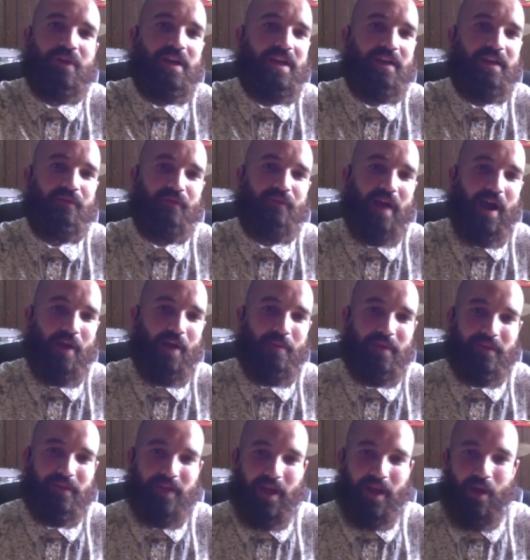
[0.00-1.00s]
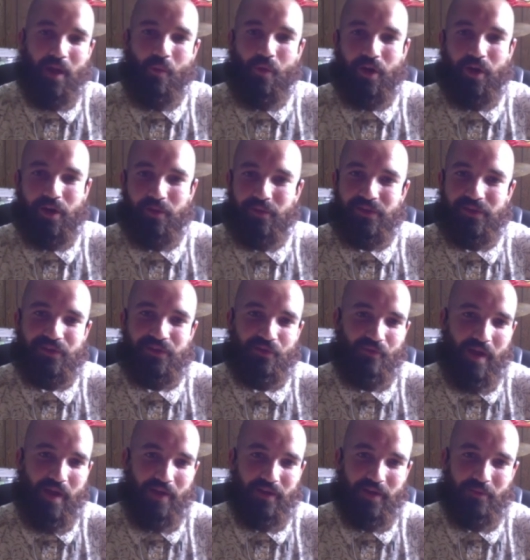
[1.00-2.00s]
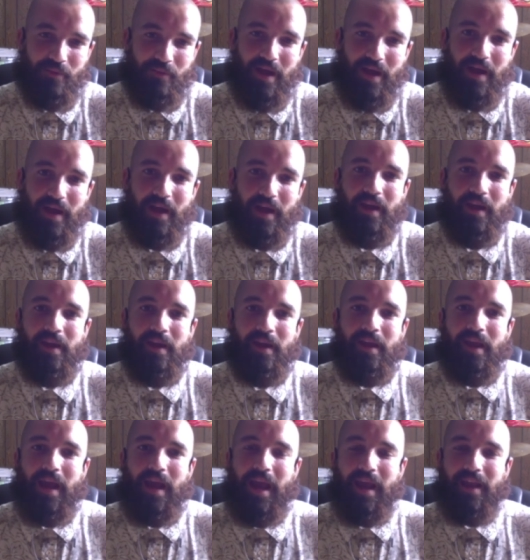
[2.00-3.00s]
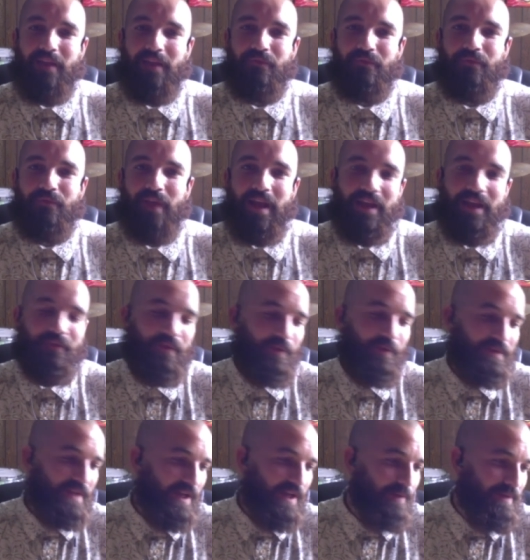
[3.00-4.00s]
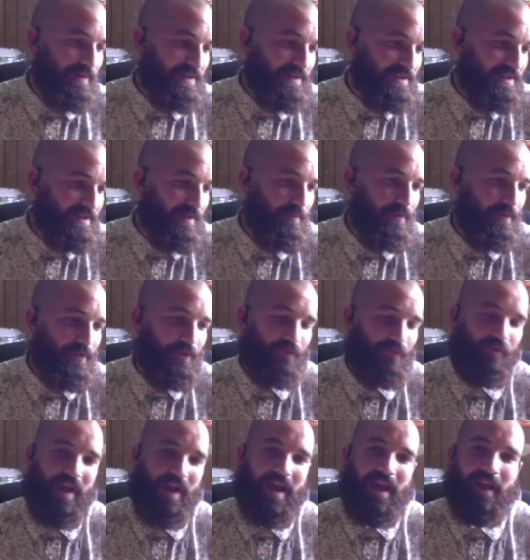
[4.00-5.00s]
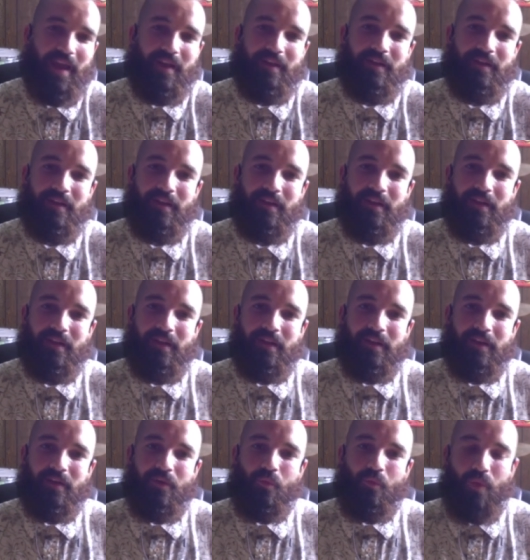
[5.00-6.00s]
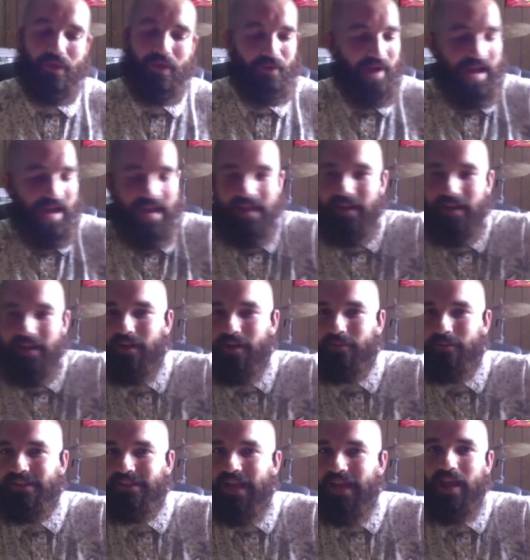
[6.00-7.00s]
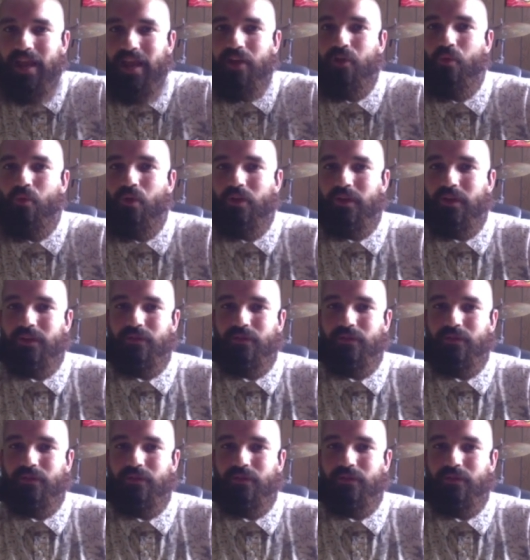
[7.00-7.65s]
environment that I wanted to be surrounded by and if and if there was going to be some thread whether i ended up staying in new orleans for the